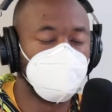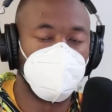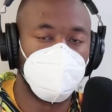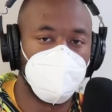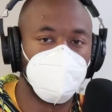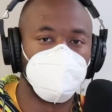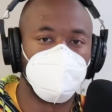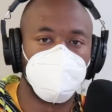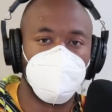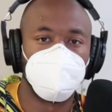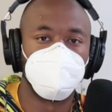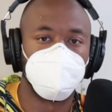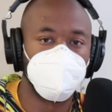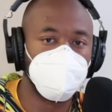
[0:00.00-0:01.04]
caring about
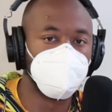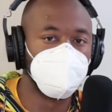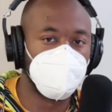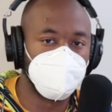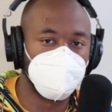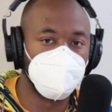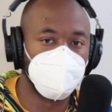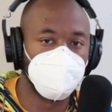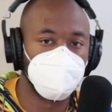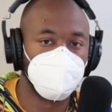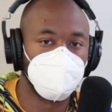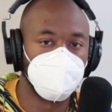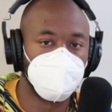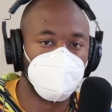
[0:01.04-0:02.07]
the people that they're
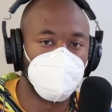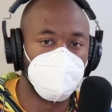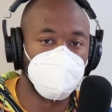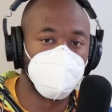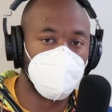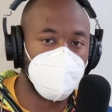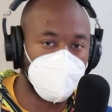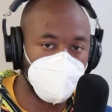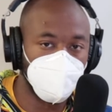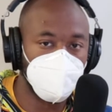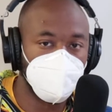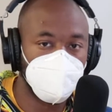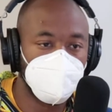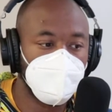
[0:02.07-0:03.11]
interacting
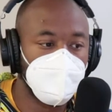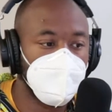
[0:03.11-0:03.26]
with?